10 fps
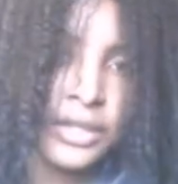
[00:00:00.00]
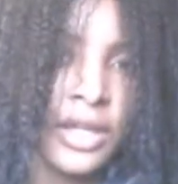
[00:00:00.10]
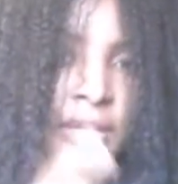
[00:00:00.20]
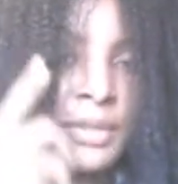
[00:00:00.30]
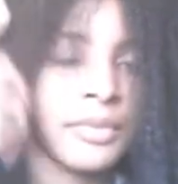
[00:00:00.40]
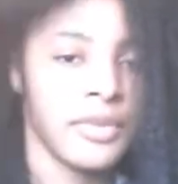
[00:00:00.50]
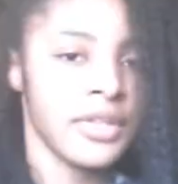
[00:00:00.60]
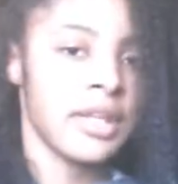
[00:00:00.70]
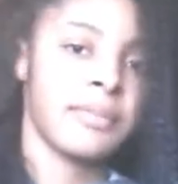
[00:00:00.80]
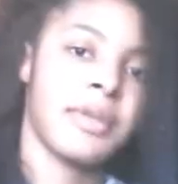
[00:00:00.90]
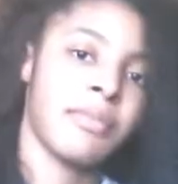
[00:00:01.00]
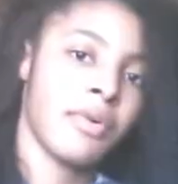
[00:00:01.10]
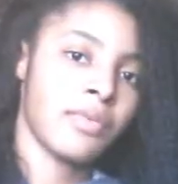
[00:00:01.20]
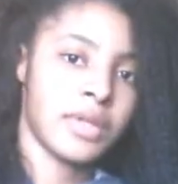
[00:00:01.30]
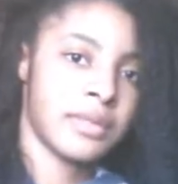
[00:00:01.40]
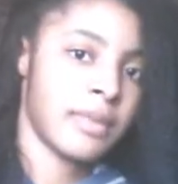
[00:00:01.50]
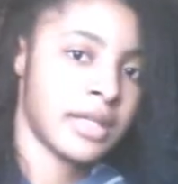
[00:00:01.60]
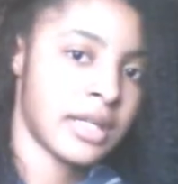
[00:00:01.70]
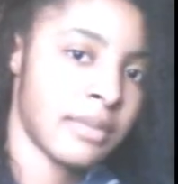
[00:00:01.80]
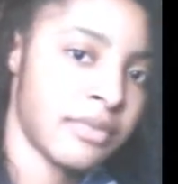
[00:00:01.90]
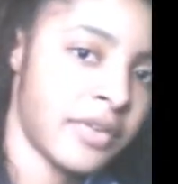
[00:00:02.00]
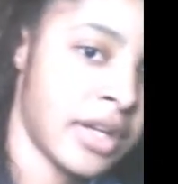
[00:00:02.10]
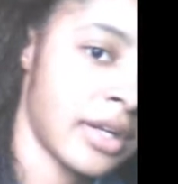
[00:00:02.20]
a lot of people think people with my type of hair